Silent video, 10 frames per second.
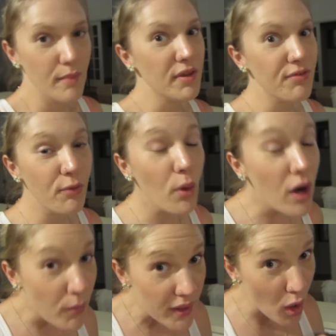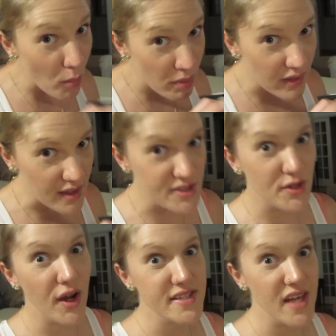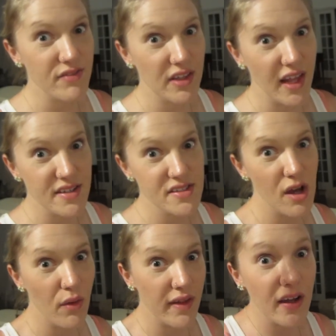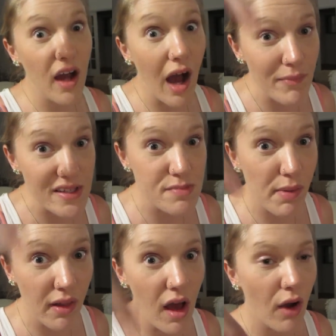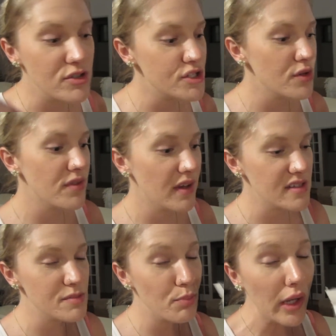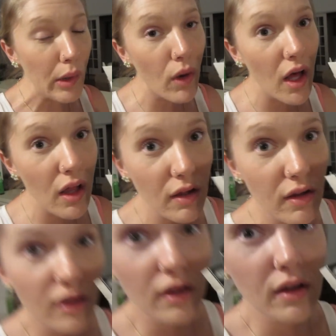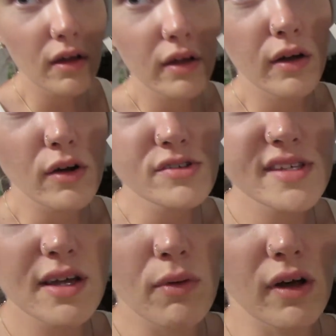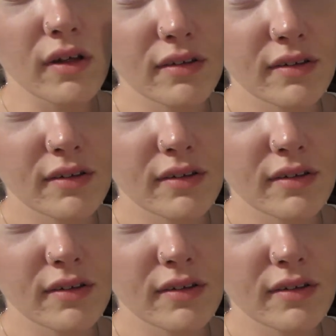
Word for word: Before we open this, you guys have to let us know in the comments below. Do you think it's prequel or sequel?